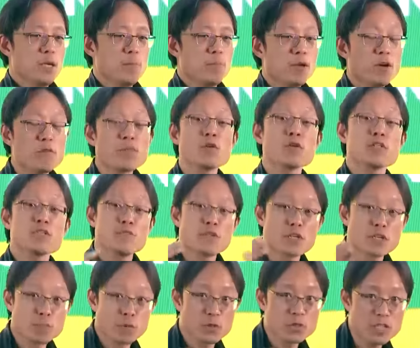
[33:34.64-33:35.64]
But of course, if you
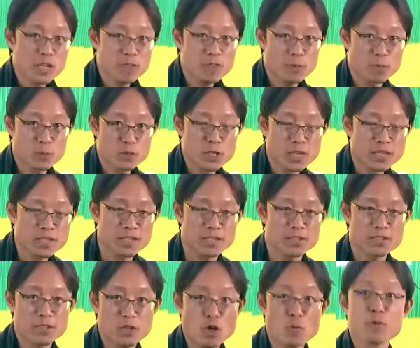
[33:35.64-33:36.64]
can more safely project it,
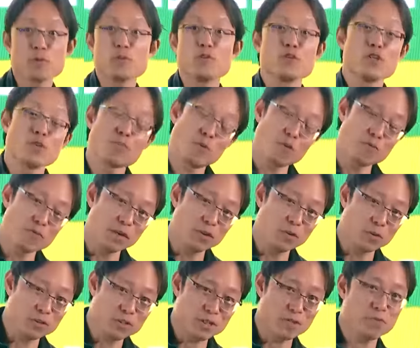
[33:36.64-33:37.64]
the opportunity profile
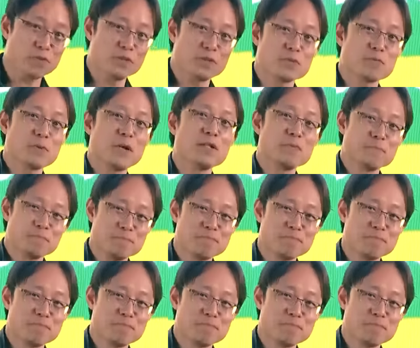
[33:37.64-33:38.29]
looks different as well.